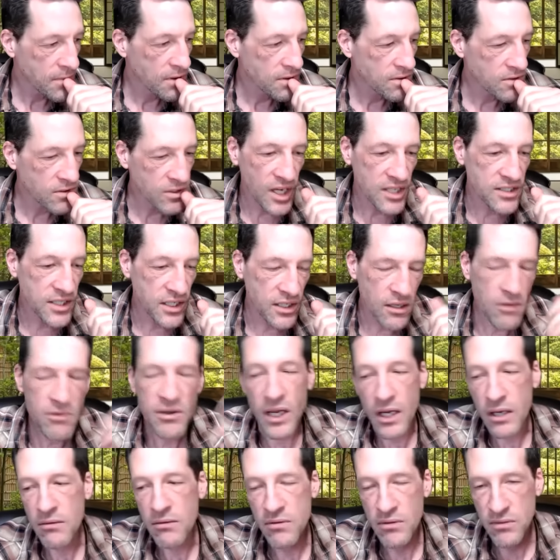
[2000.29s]
So God's like,
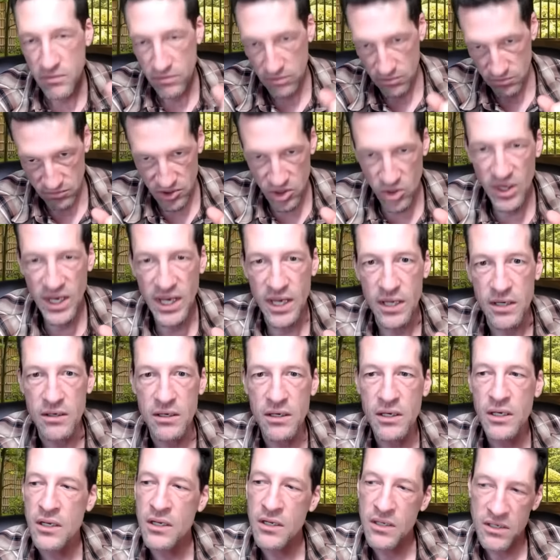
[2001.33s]
okay, go ahead,
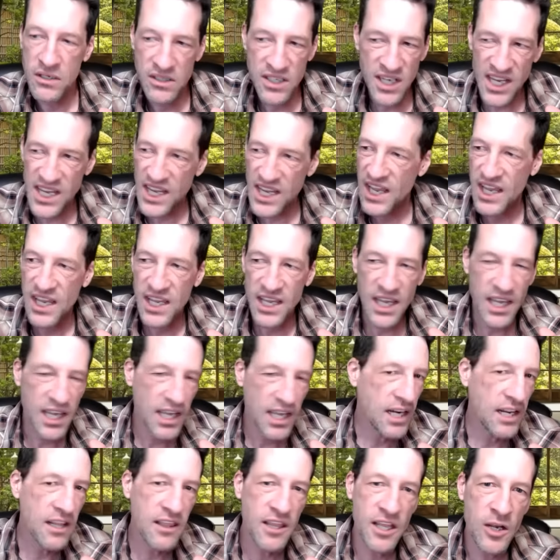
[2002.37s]
take
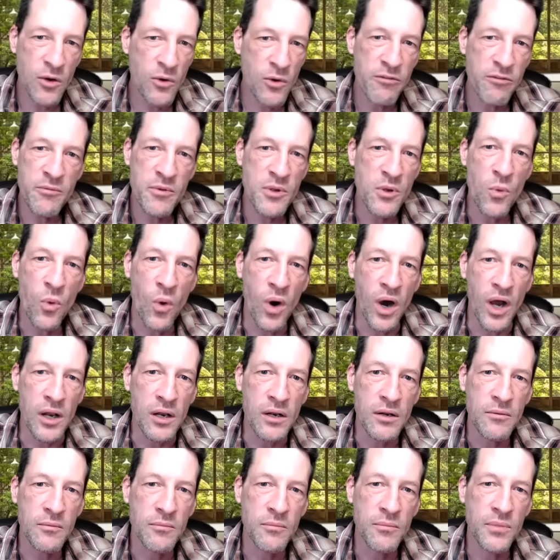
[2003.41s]
anything away from me you want,
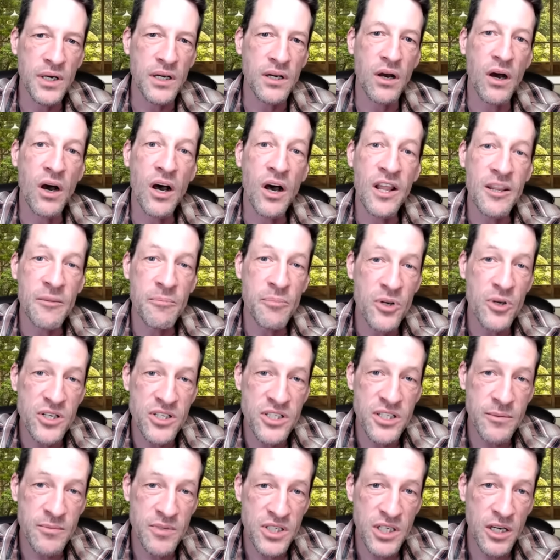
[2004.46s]
but on the
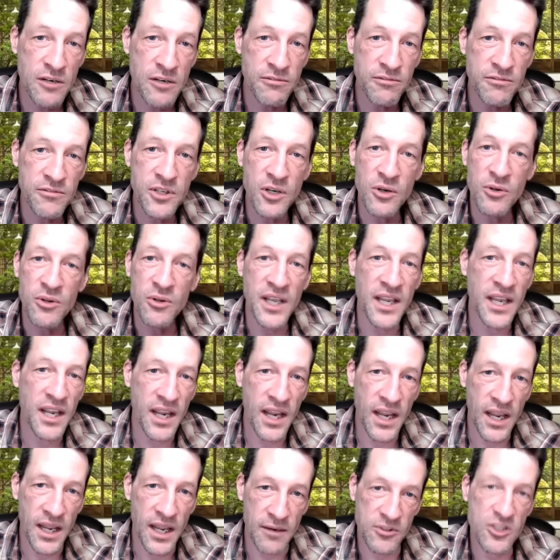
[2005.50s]
person himself, don't lay a
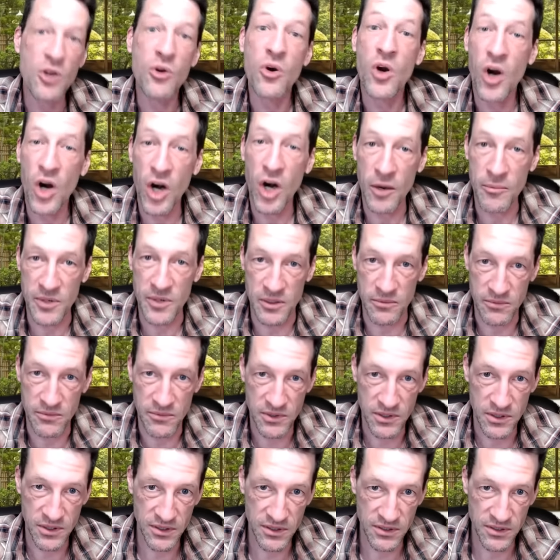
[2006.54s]
hand, don't harm him.
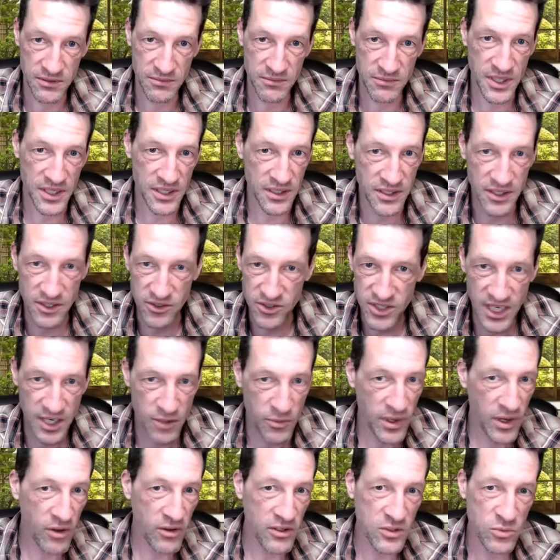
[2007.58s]
But you know, take
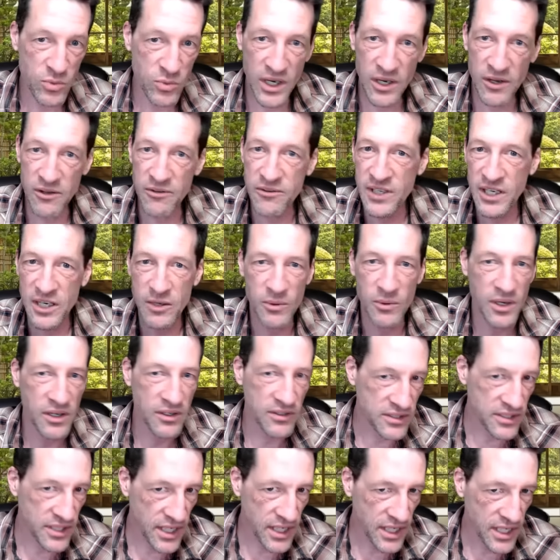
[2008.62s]
away all his wealth, take away all
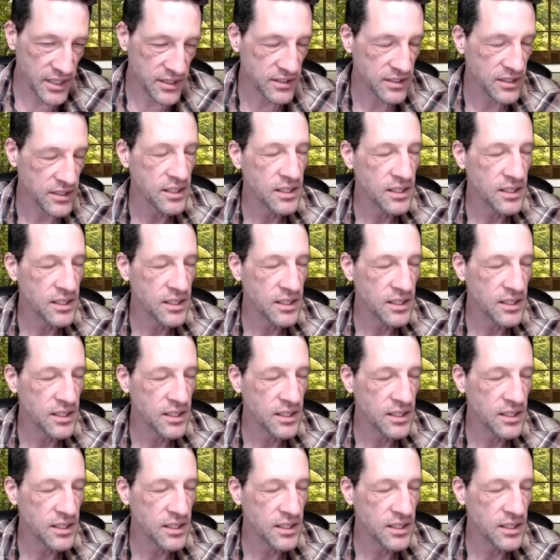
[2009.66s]
his things,